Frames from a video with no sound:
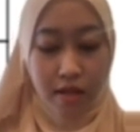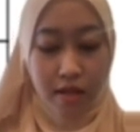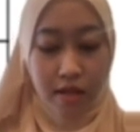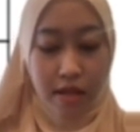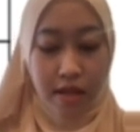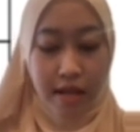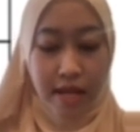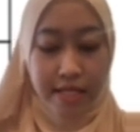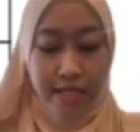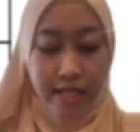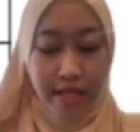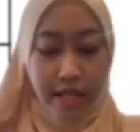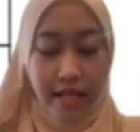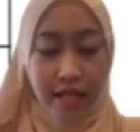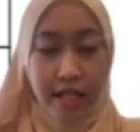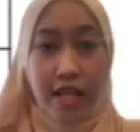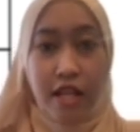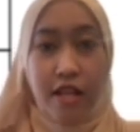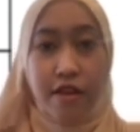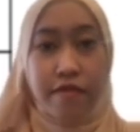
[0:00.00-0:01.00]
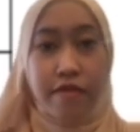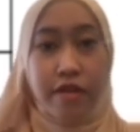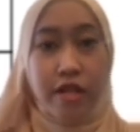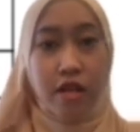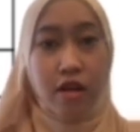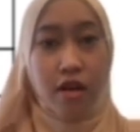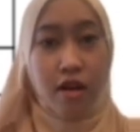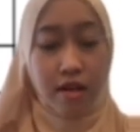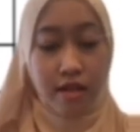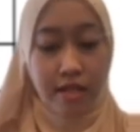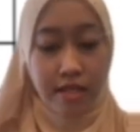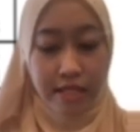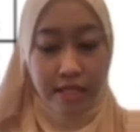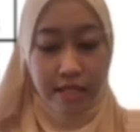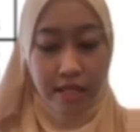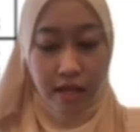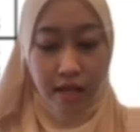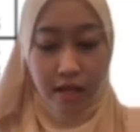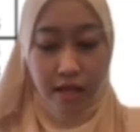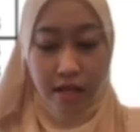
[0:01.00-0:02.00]
Lastly, delivery cost.
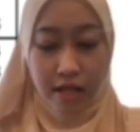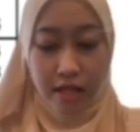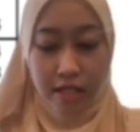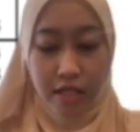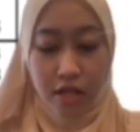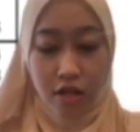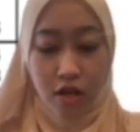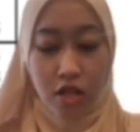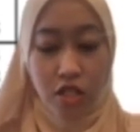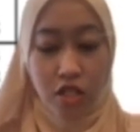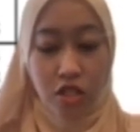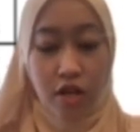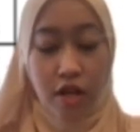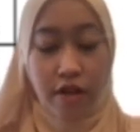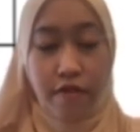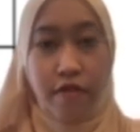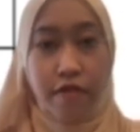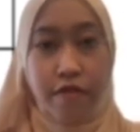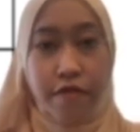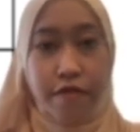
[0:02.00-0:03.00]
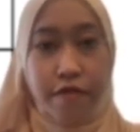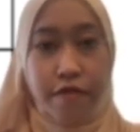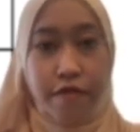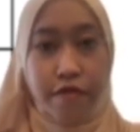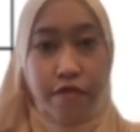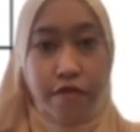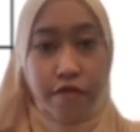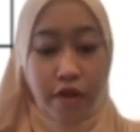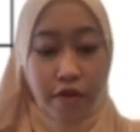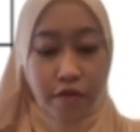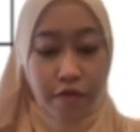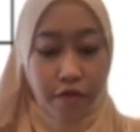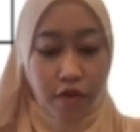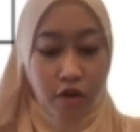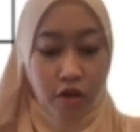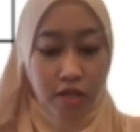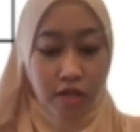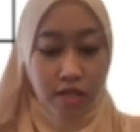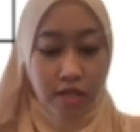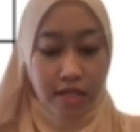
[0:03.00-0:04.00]
The cost driver rate
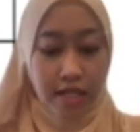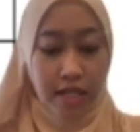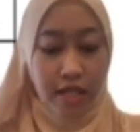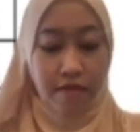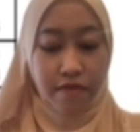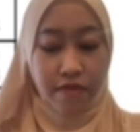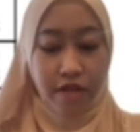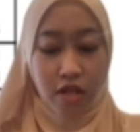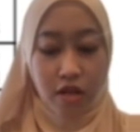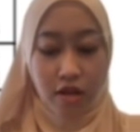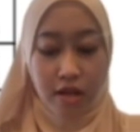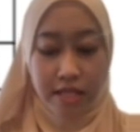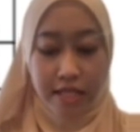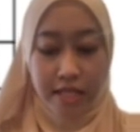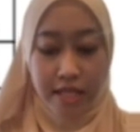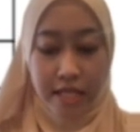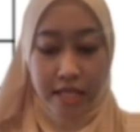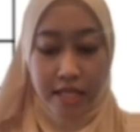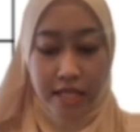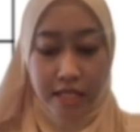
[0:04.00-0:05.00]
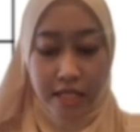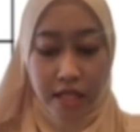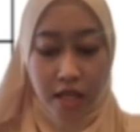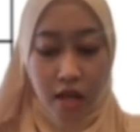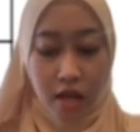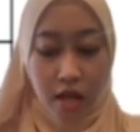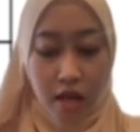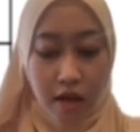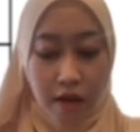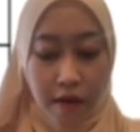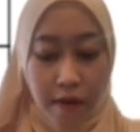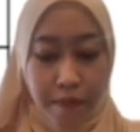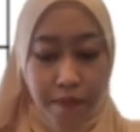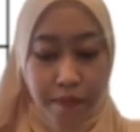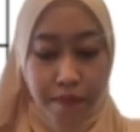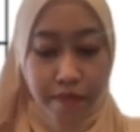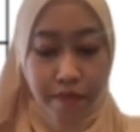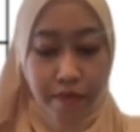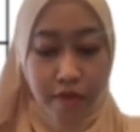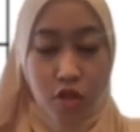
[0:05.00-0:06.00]
for delivery cost is
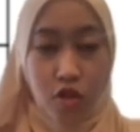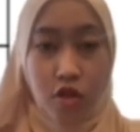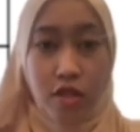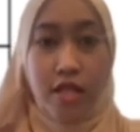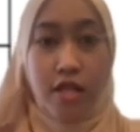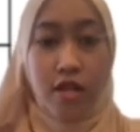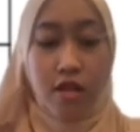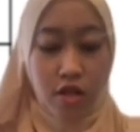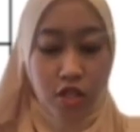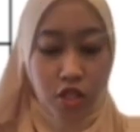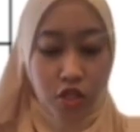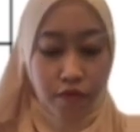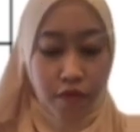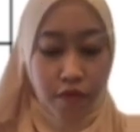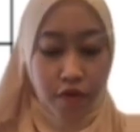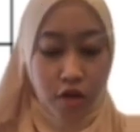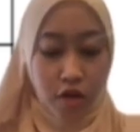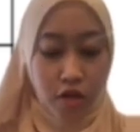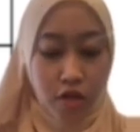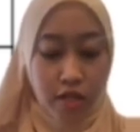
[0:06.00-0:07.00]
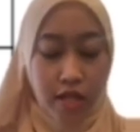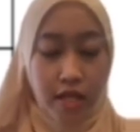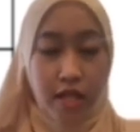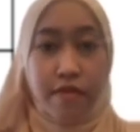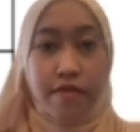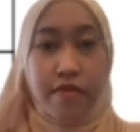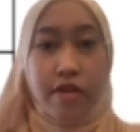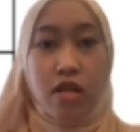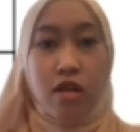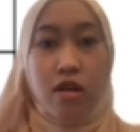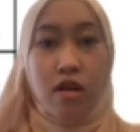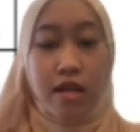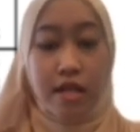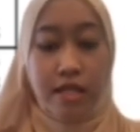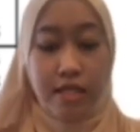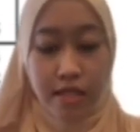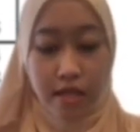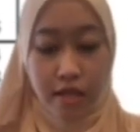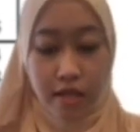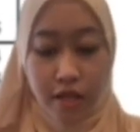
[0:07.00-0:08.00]
total cost for delivery
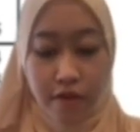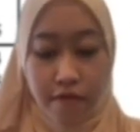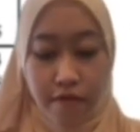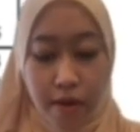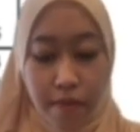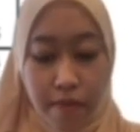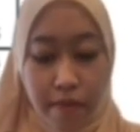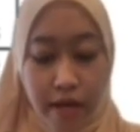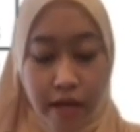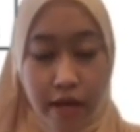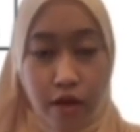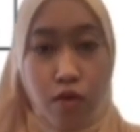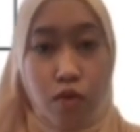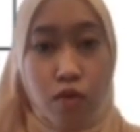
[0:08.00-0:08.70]
cost divided by